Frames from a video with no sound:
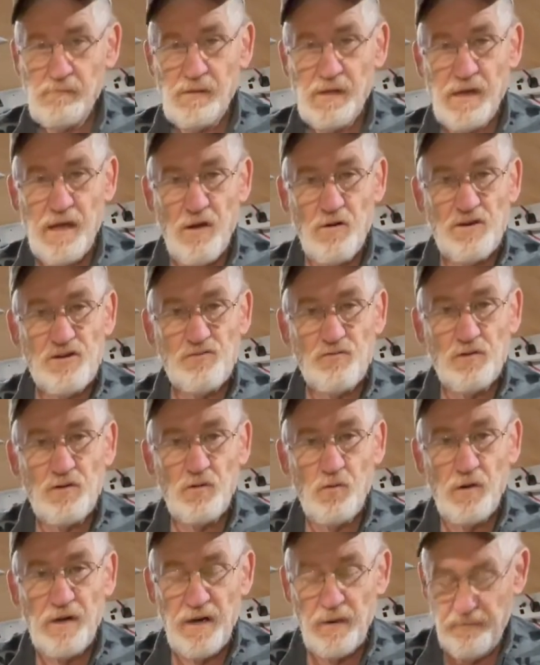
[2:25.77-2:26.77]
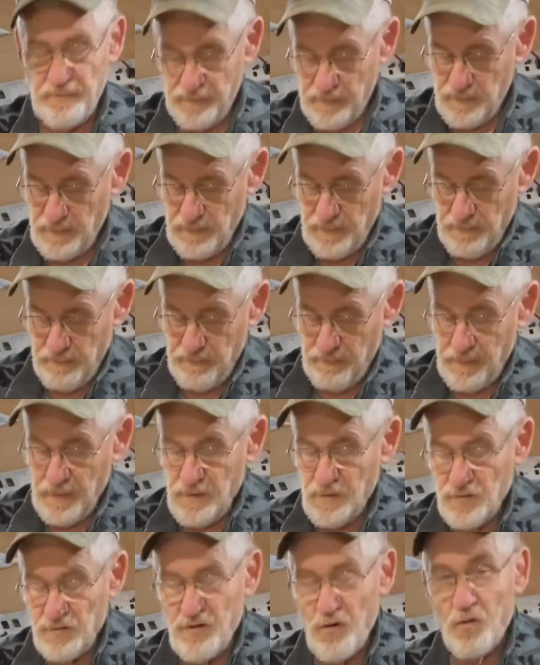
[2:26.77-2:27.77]
Carries real well.
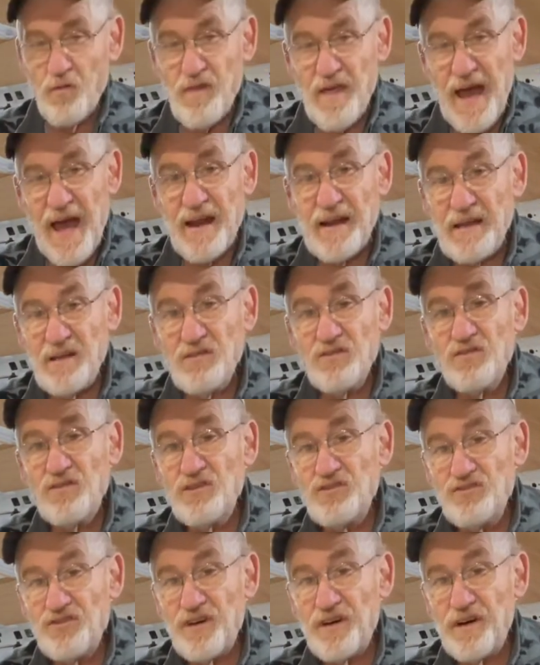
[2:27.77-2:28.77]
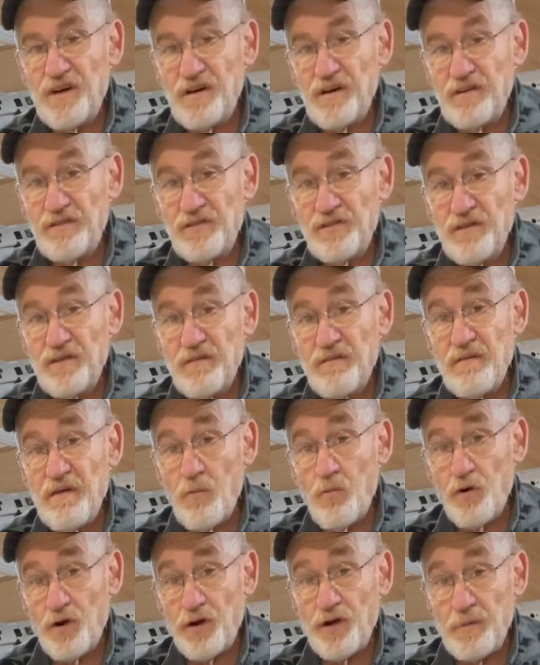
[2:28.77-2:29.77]
So that is the jugs that
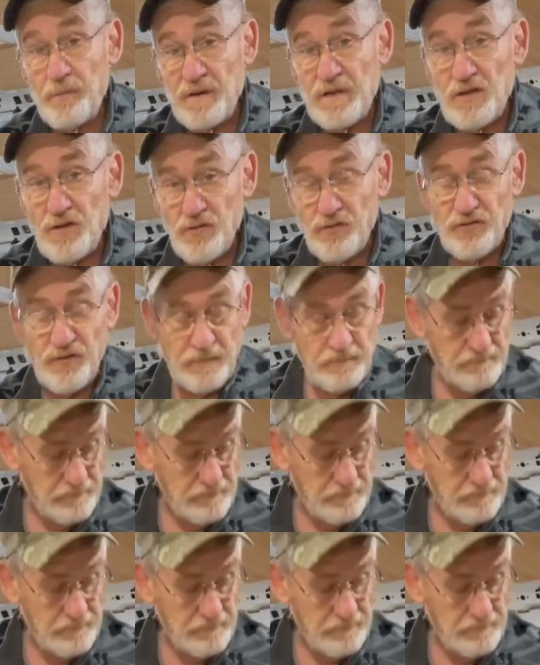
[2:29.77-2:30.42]
we're going to be using.